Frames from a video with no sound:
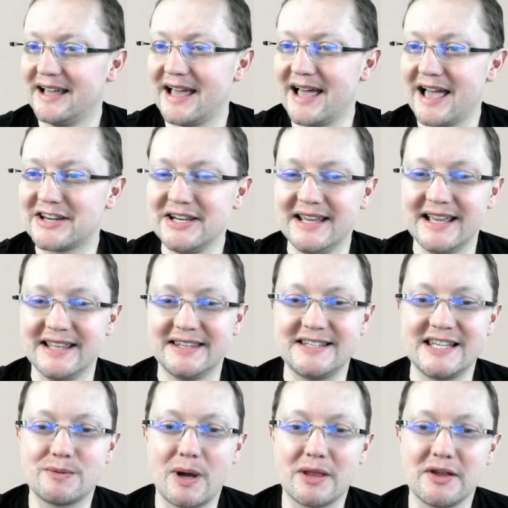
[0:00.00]
Actually, this
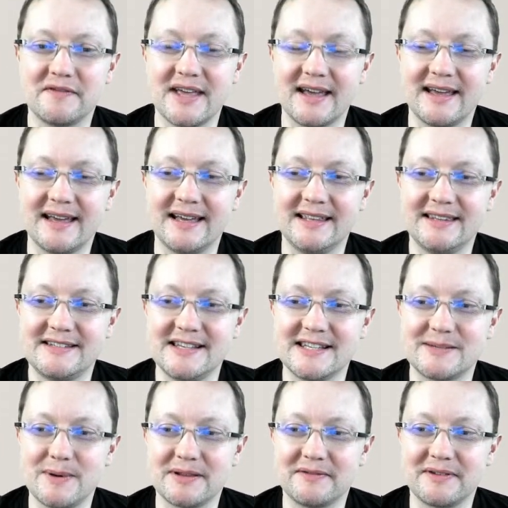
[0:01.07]
is one of
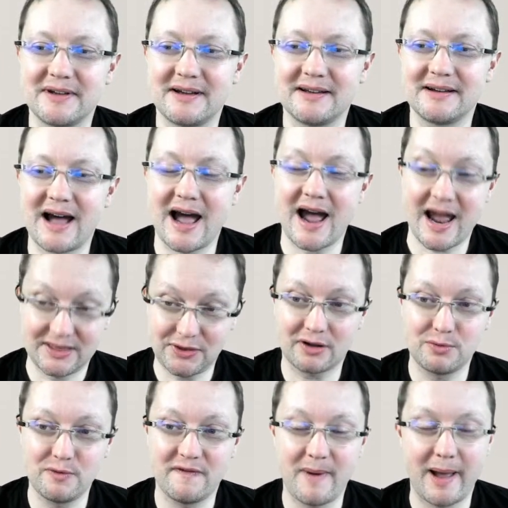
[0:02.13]
the. I talked
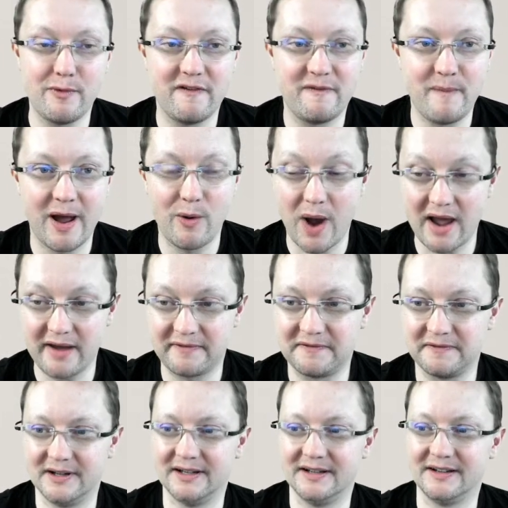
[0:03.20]
with my wife
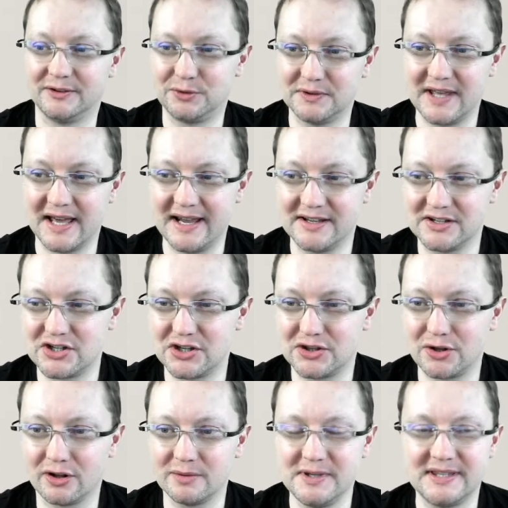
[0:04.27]
today. She
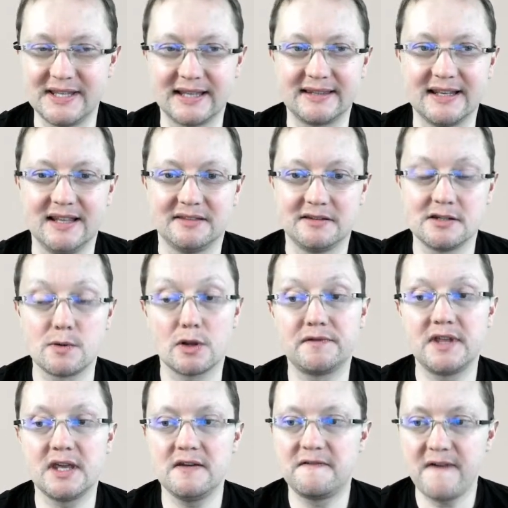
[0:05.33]
told me that this is one of
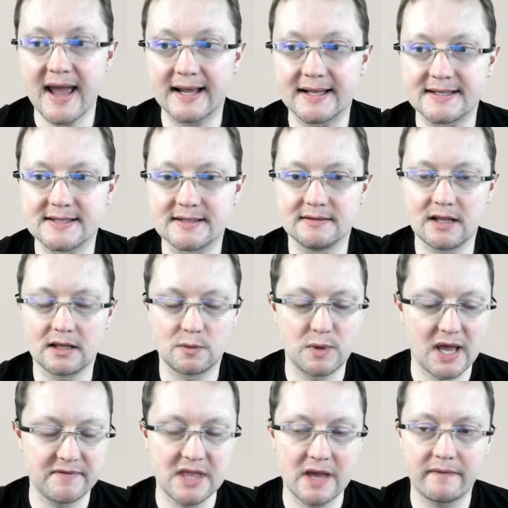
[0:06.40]
the effects that we
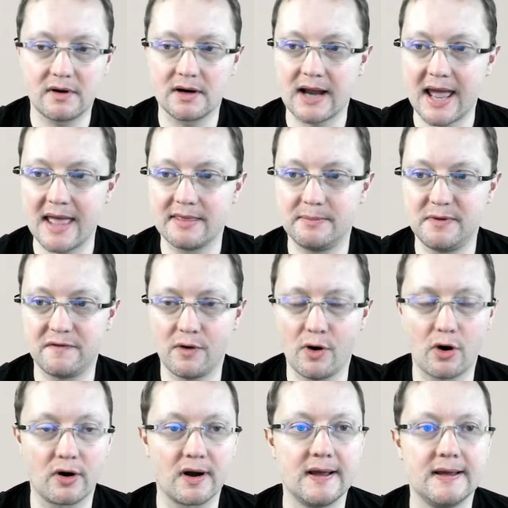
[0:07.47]
have never had
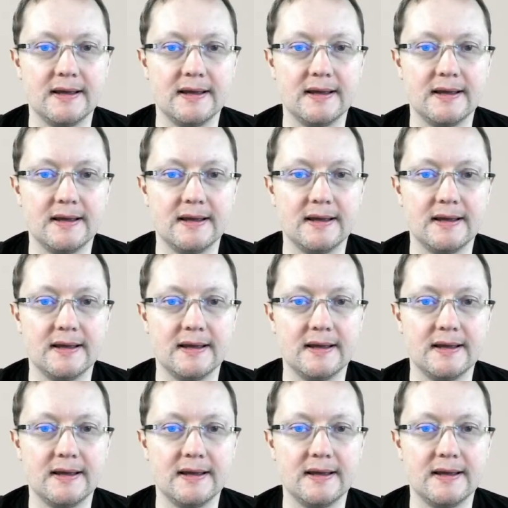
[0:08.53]
before.